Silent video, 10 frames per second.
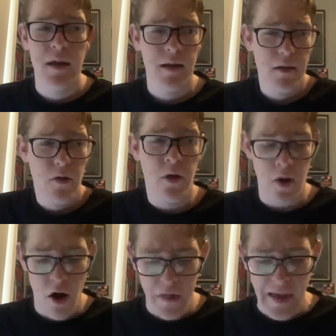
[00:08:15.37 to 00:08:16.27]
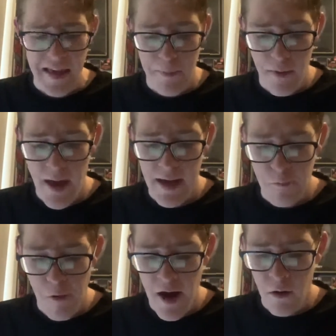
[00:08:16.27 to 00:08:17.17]
Look, I think he
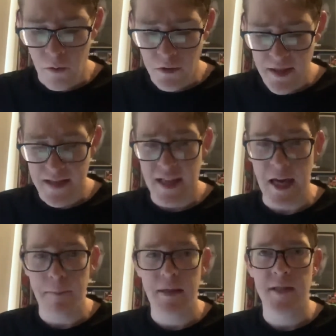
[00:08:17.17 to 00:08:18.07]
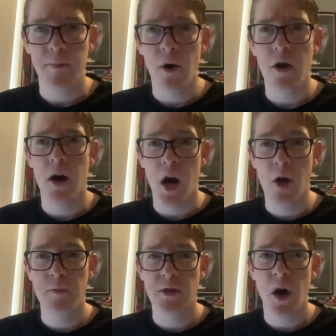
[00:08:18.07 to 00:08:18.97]
played well. Does he keep his spot? I
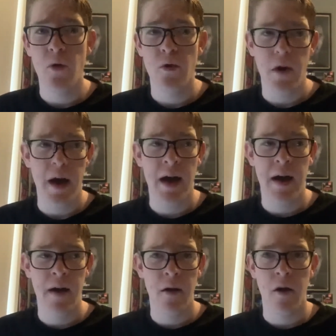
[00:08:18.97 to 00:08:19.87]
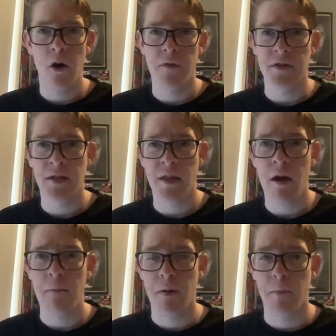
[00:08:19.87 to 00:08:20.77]
hope so. Obviously, there
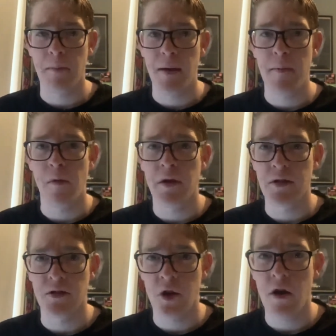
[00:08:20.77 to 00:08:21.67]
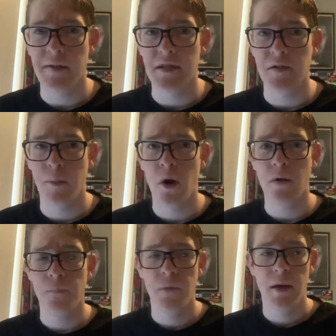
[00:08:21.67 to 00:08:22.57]
are probably people that deserve his
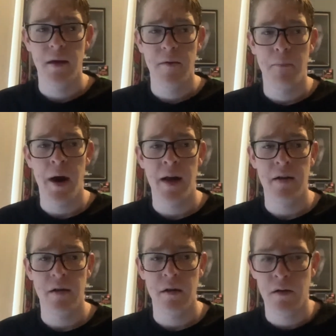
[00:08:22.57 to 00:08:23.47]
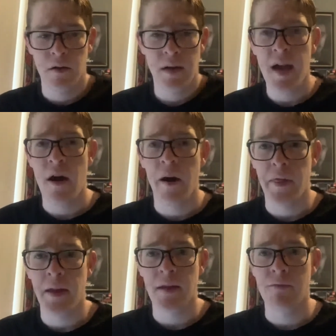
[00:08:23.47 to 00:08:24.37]
spot. But, yeah, I
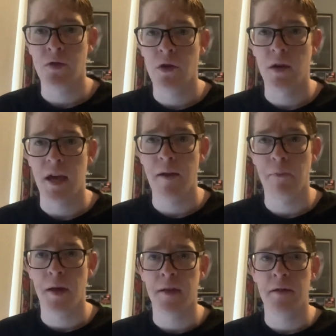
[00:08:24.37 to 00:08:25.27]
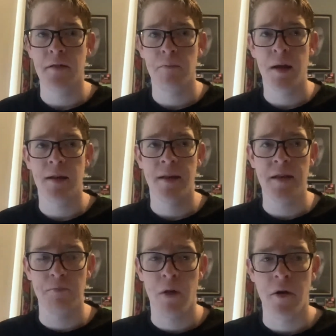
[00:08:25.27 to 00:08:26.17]
think you've just got to keep blooding
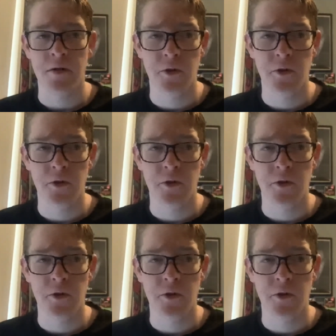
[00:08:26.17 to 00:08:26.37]
these blokes.